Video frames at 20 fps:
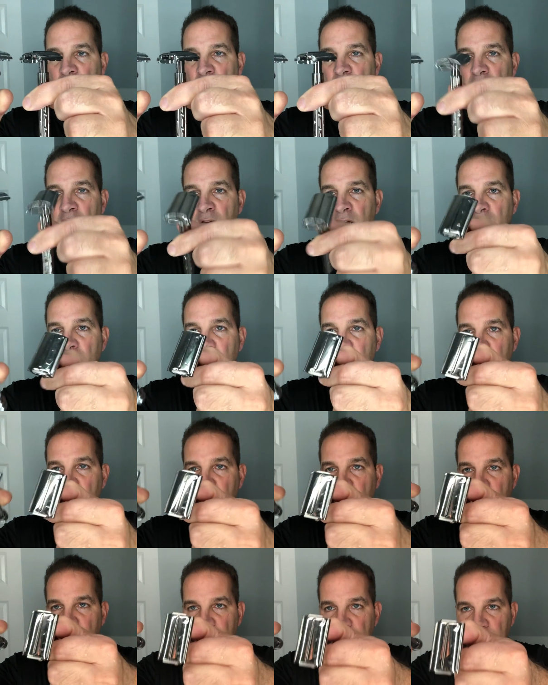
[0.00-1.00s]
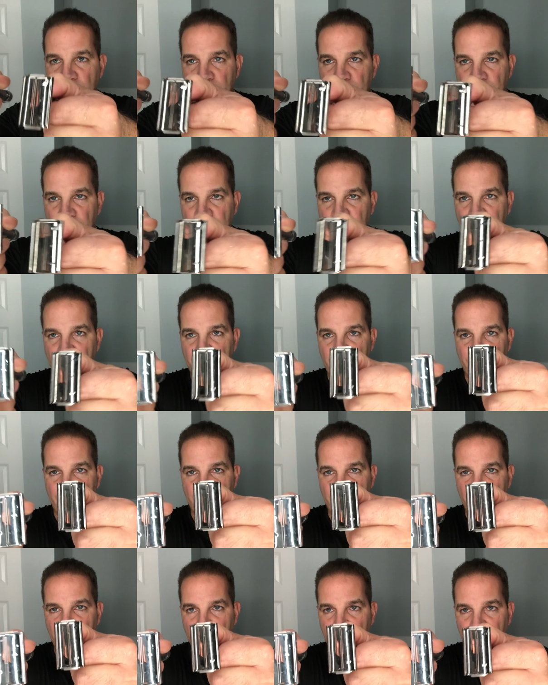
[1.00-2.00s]

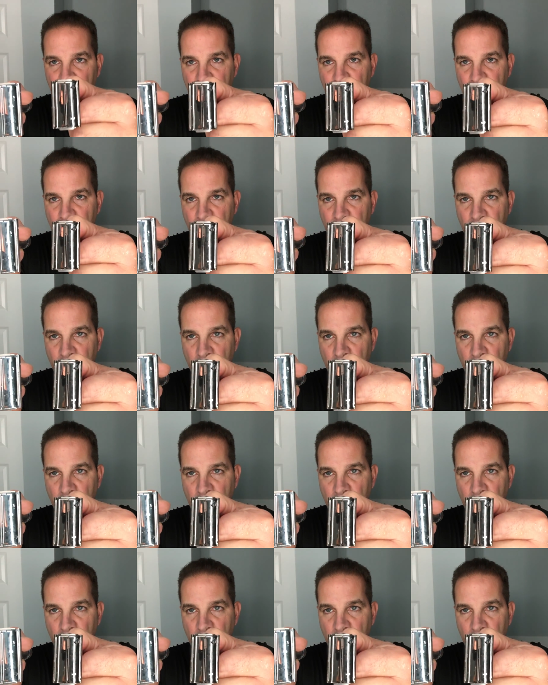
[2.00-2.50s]
(silence)